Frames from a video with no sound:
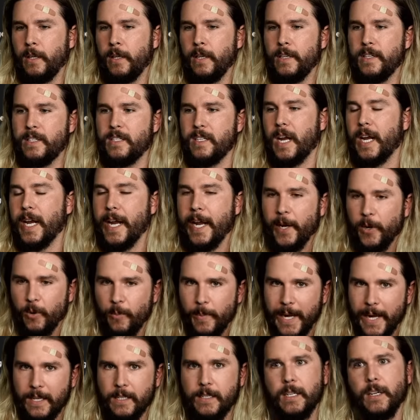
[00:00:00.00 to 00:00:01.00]

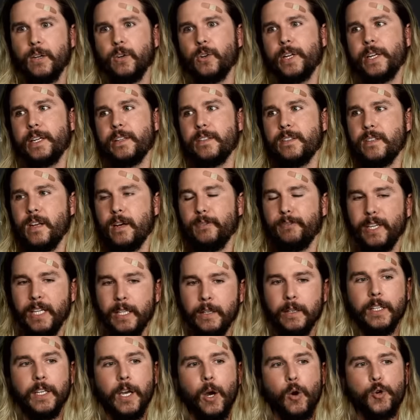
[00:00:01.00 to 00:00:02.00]
cyanobacteria and stuff in
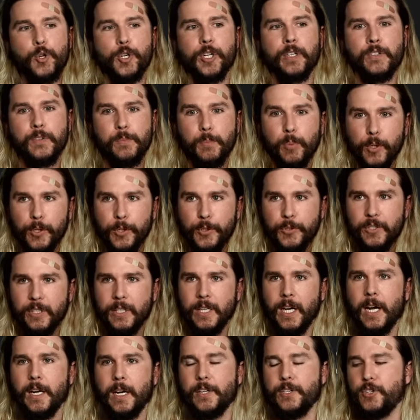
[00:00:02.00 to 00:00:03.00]
the oceans producing
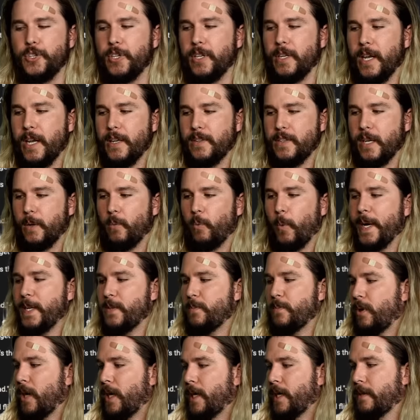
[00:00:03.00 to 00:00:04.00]
oxygen as a waste
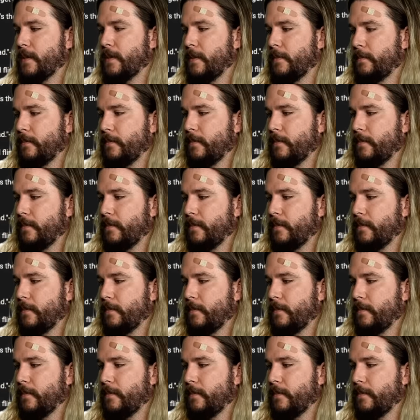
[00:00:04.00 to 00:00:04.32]
product